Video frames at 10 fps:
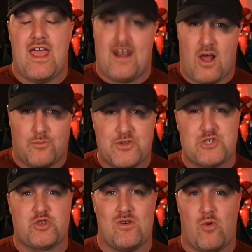and help the
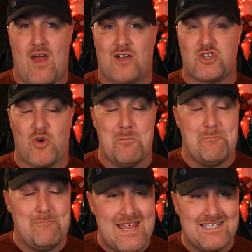streamer out
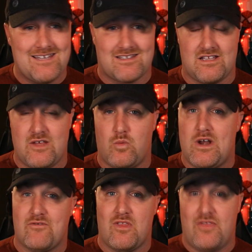tremendously
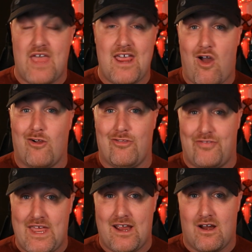whenever they aren't
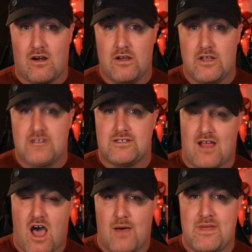there to
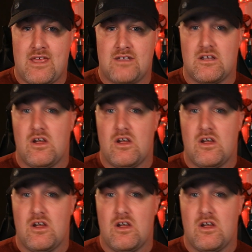comment